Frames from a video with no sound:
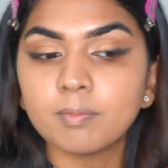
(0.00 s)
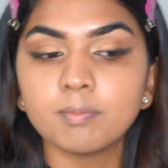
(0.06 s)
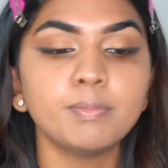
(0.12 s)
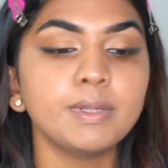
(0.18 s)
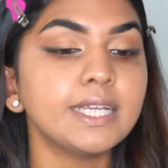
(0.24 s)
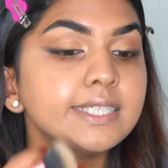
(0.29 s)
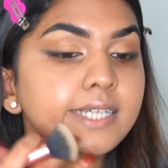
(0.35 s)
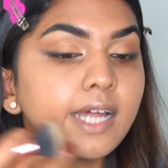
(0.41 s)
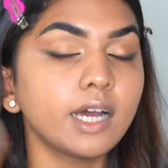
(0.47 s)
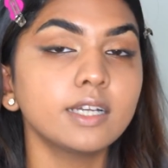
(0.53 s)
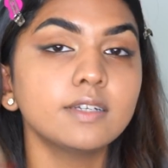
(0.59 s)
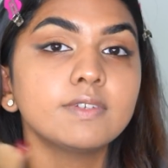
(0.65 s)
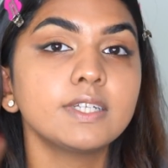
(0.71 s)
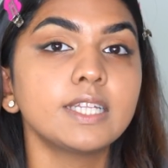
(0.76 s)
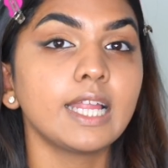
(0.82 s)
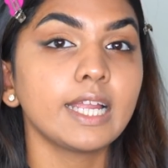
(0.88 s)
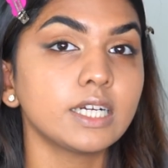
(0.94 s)
be done
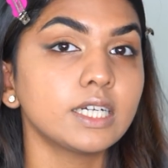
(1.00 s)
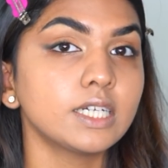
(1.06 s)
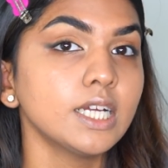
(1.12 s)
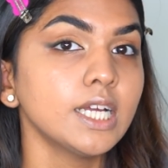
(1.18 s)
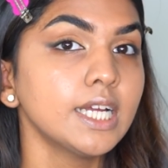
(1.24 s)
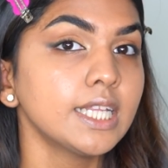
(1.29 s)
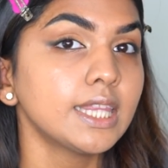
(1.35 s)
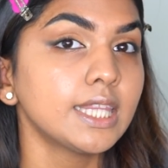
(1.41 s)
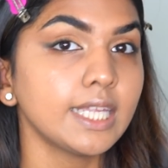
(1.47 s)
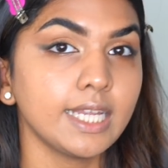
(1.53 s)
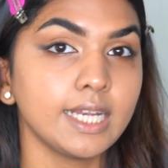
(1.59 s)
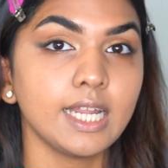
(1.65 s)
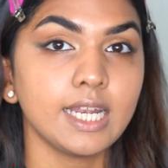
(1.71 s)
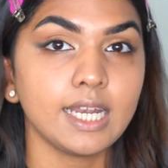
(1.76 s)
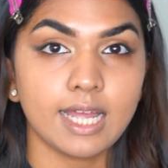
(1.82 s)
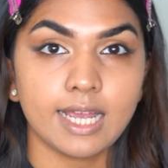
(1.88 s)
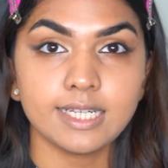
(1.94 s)
with like a thin
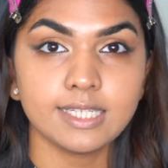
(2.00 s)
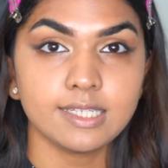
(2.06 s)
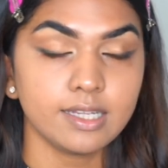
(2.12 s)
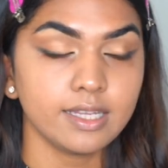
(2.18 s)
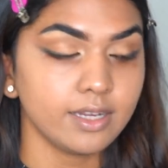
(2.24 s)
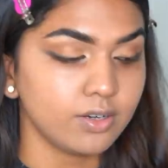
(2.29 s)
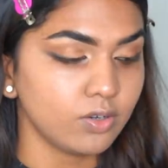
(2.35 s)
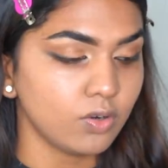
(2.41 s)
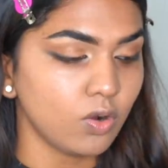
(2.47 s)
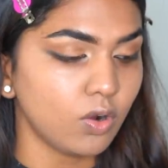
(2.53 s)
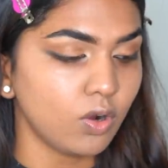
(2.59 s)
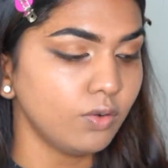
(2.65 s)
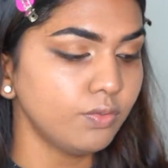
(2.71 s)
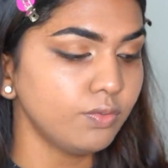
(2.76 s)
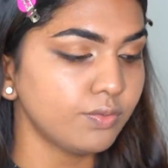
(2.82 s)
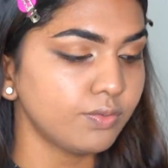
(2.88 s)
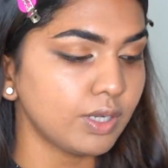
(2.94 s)
nice layer
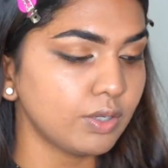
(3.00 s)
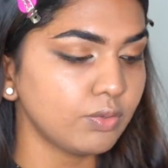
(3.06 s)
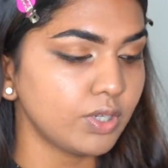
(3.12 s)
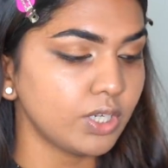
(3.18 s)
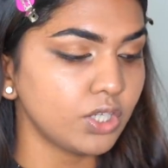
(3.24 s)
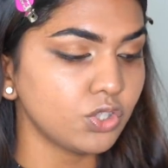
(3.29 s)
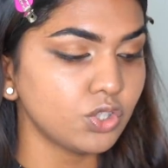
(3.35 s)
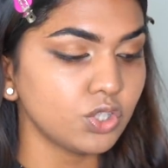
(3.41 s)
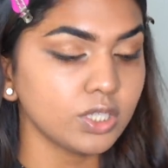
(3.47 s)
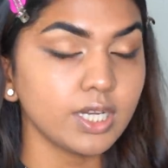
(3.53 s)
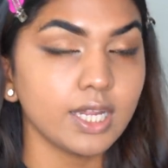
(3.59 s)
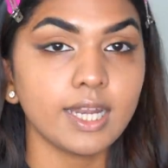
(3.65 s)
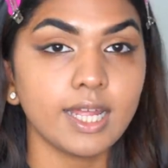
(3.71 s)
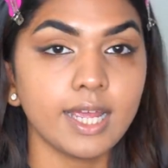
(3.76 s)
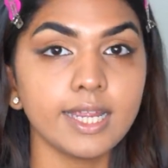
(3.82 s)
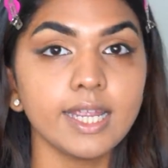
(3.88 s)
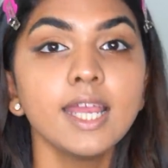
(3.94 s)
of foundation
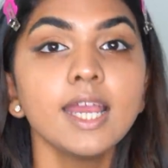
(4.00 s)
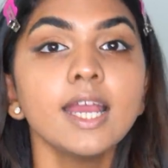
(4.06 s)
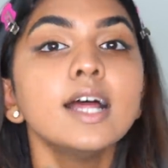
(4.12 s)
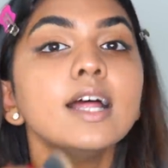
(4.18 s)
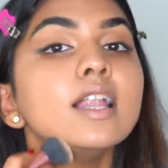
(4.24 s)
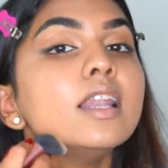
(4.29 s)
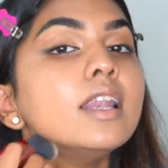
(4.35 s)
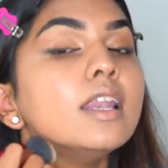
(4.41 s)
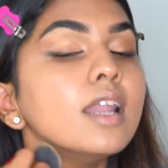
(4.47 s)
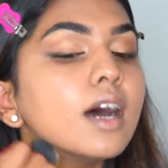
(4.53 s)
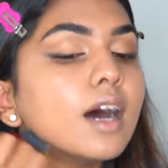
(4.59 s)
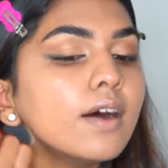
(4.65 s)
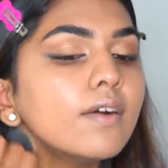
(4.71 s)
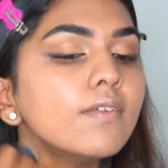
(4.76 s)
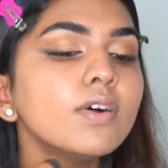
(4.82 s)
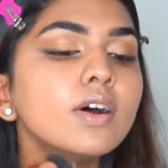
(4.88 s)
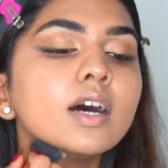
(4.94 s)
and I
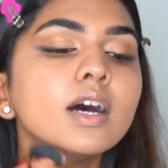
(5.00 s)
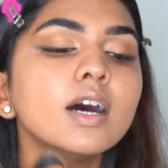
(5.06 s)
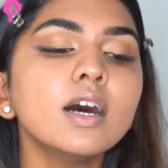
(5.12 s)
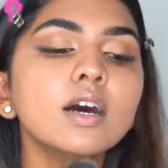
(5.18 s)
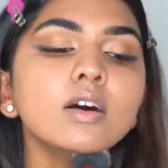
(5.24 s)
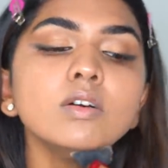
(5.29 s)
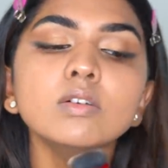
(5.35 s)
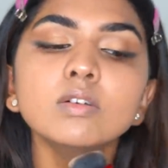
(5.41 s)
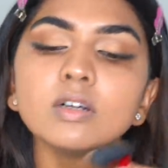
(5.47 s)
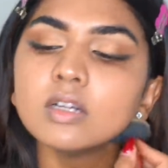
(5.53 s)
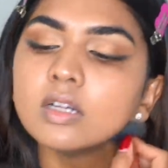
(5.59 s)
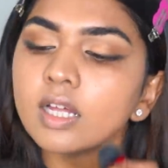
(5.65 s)
love how